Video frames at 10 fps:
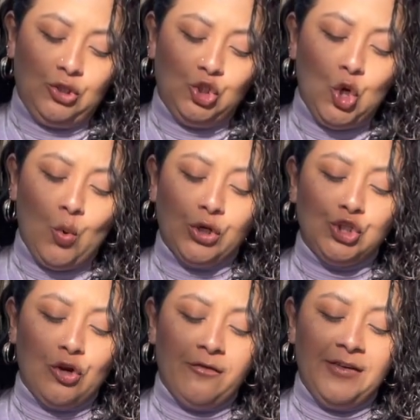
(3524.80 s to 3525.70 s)
towards
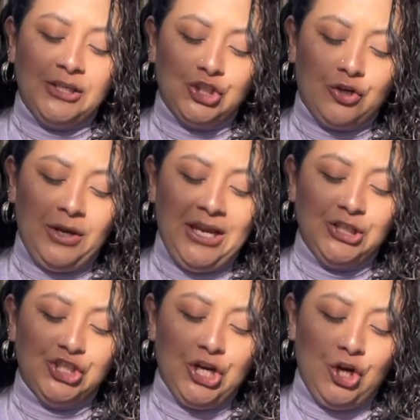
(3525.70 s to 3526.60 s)
your victory and
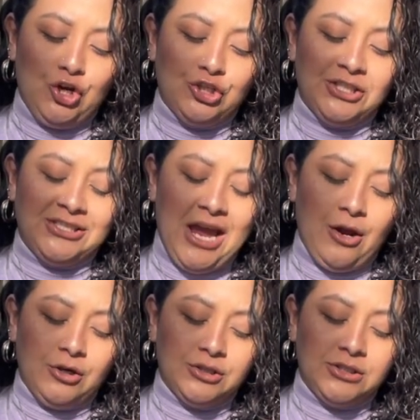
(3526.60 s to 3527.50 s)
share your
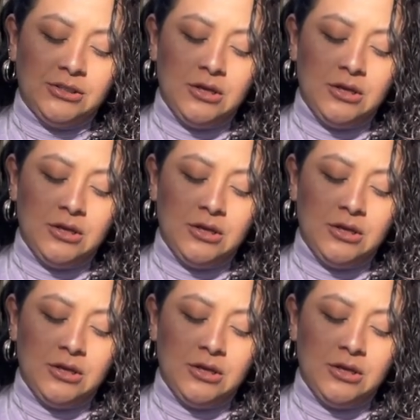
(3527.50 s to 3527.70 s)
desires